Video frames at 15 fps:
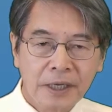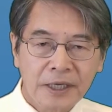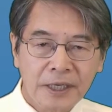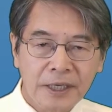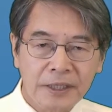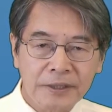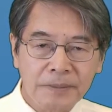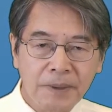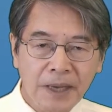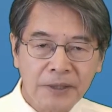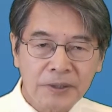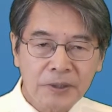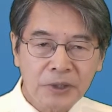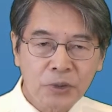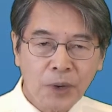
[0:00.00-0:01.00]
is
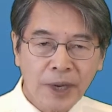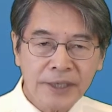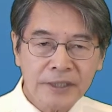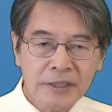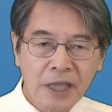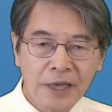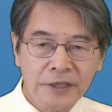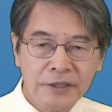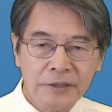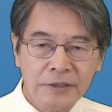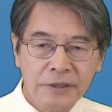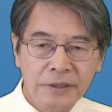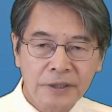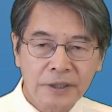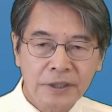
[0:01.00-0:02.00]
about twice
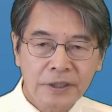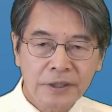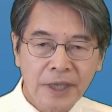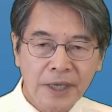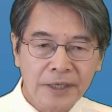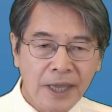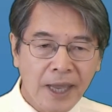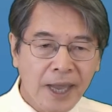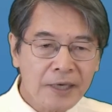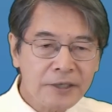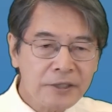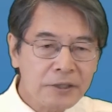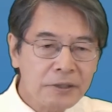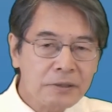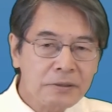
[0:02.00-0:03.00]
larger than the
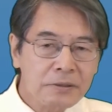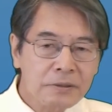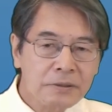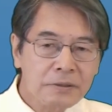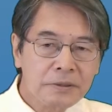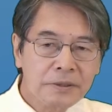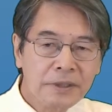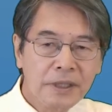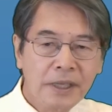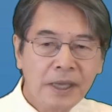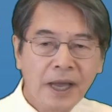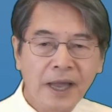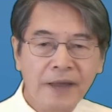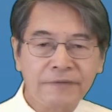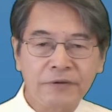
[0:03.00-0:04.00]
actual
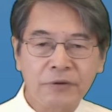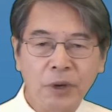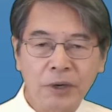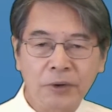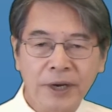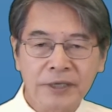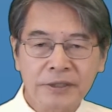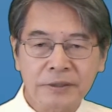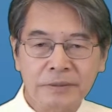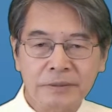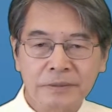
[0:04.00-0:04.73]
HIFU coagulation.